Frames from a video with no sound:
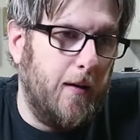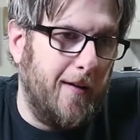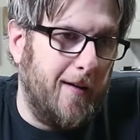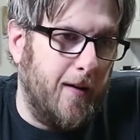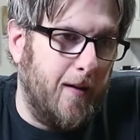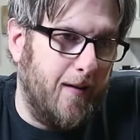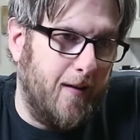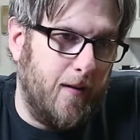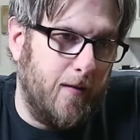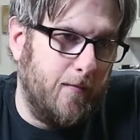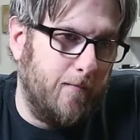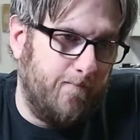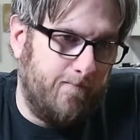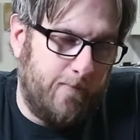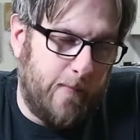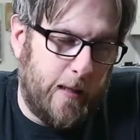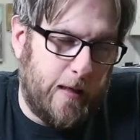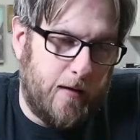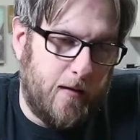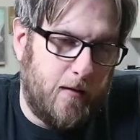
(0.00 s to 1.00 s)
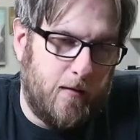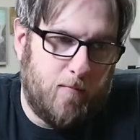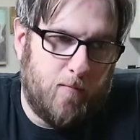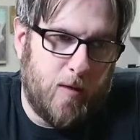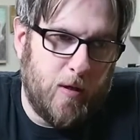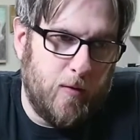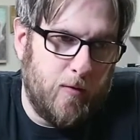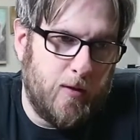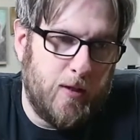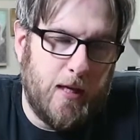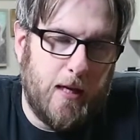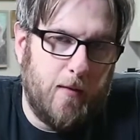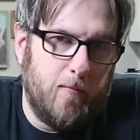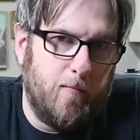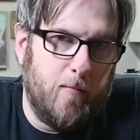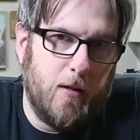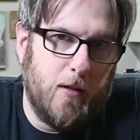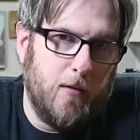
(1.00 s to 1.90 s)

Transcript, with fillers: and there's that